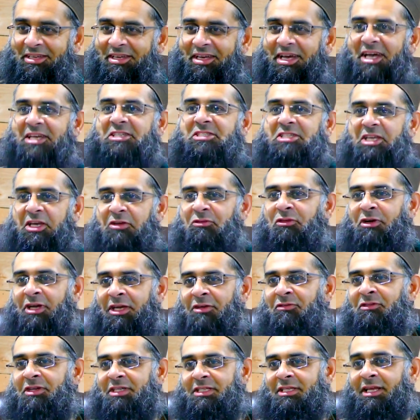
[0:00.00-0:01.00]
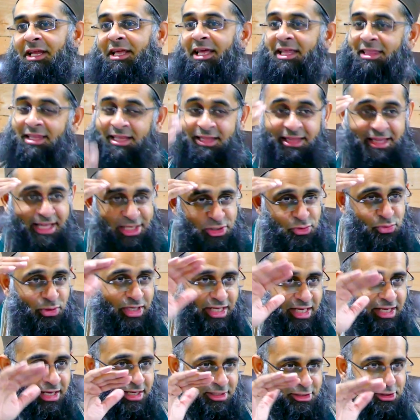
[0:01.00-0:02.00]
I seek forgiveness. I think that's when
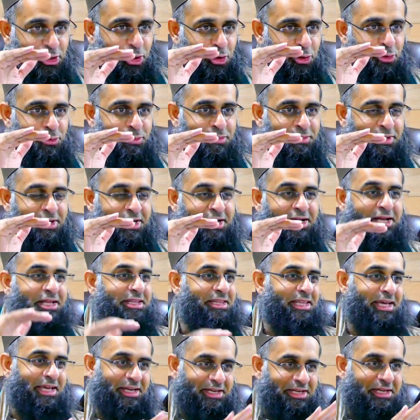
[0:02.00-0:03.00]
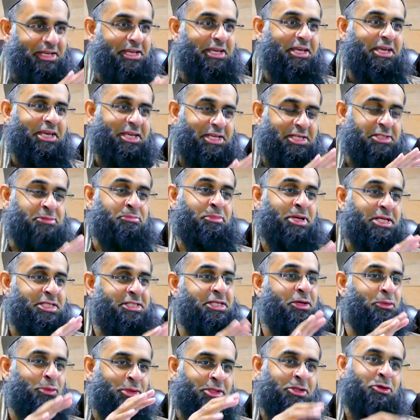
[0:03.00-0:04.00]
it hits home that he's
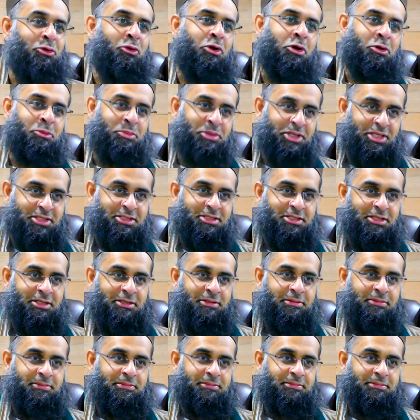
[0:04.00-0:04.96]
messing with the wrong person.